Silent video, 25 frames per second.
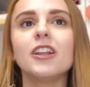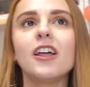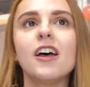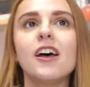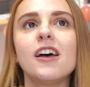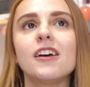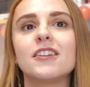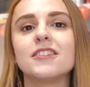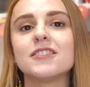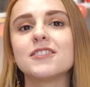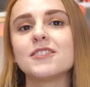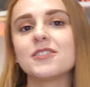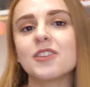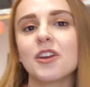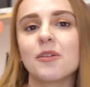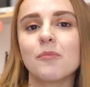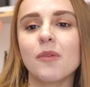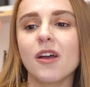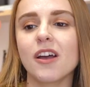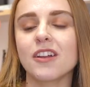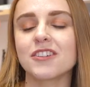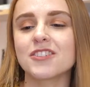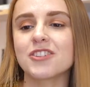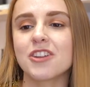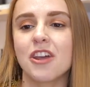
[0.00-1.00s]
learn so
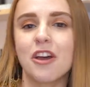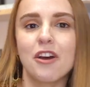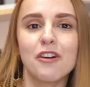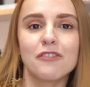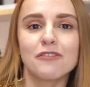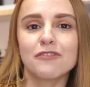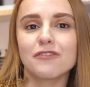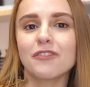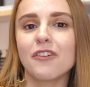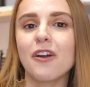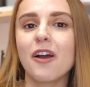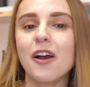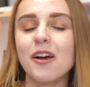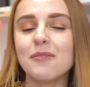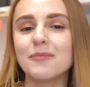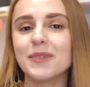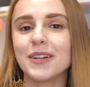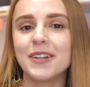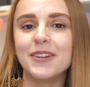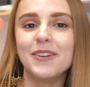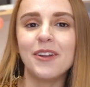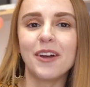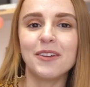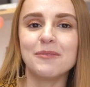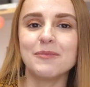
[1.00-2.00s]
much from
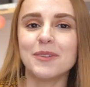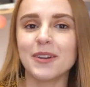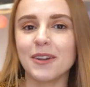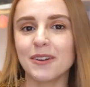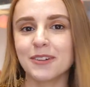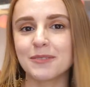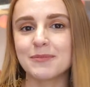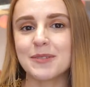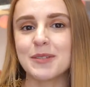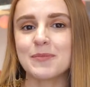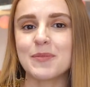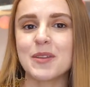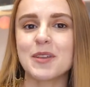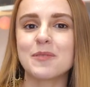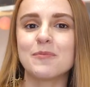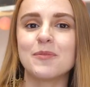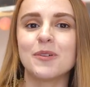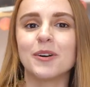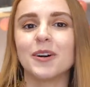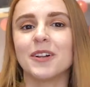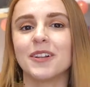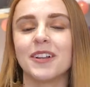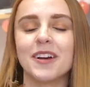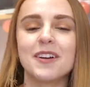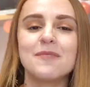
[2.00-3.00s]
non-monogamous
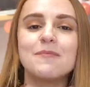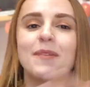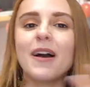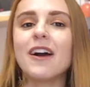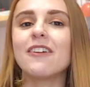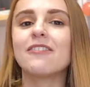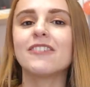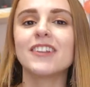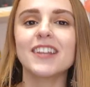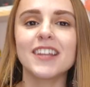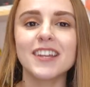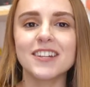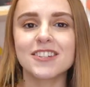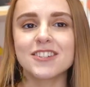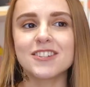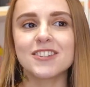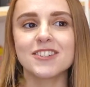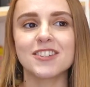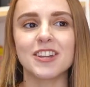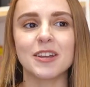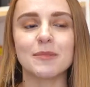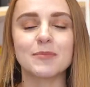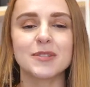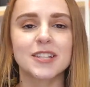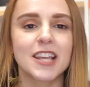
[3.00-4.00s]
people about
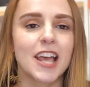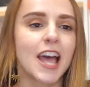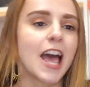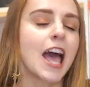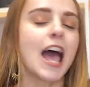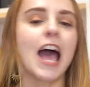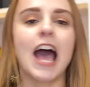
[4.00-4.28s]
relationships.